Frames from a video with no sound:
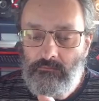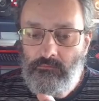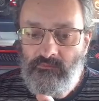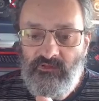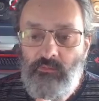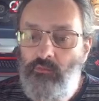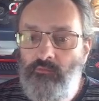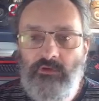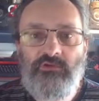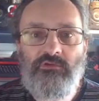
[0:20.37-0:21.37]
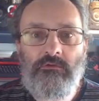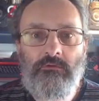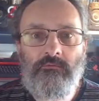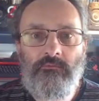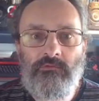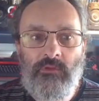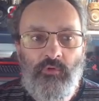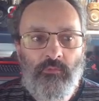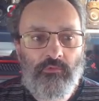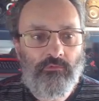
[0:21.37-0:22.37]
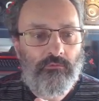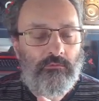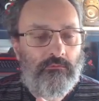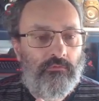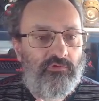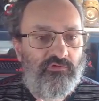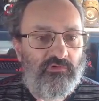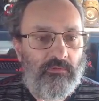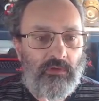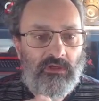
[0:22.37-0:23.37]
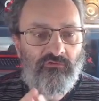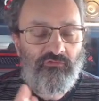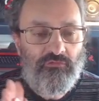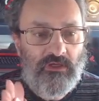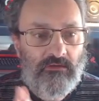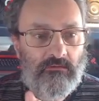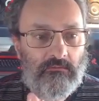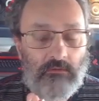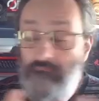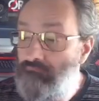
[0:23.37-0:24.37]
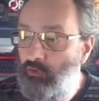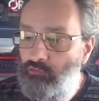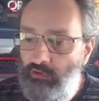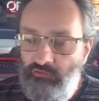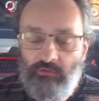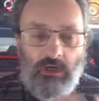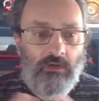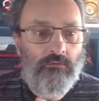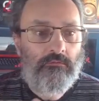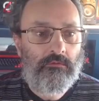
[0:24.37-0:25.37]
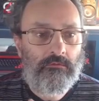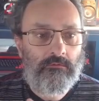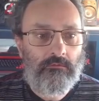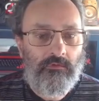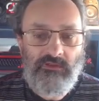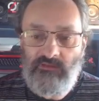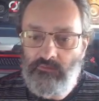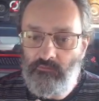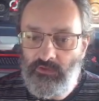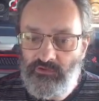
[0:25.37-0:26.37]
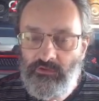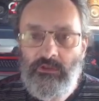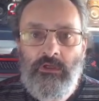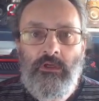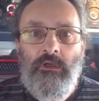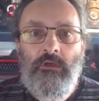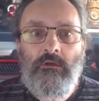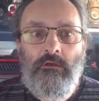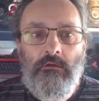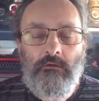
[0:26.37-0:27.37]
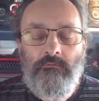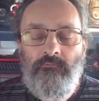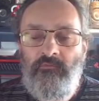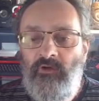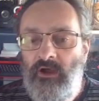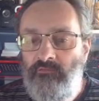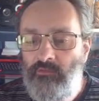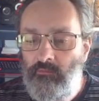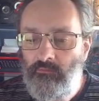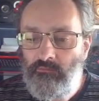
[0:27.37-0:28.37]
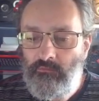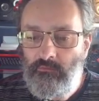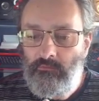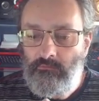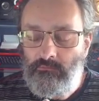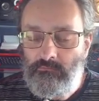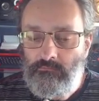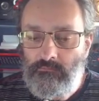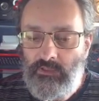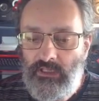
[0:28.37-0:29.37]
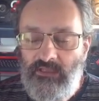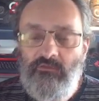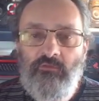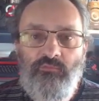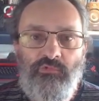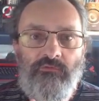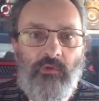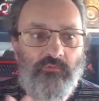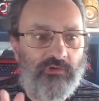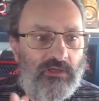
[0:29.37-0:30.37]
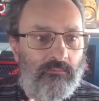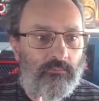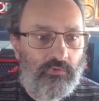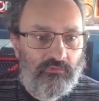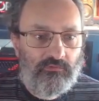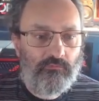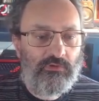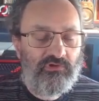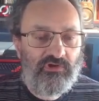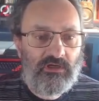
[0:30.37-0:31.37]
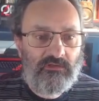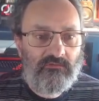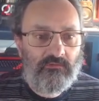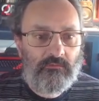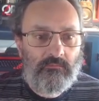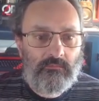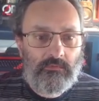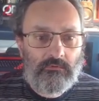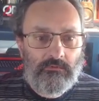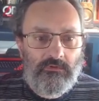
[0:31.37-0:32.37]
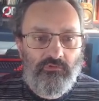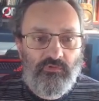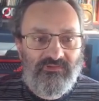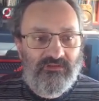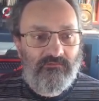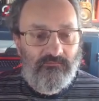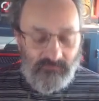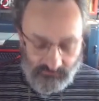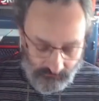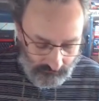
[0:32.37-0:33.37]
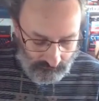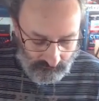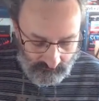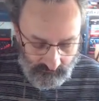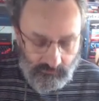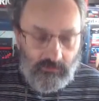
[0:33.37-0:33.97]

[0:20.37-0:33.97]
demo version of Time Commando, which he managed to get, not quite sure how, an internal version, far from the latest build from the game, but which had some interesting features,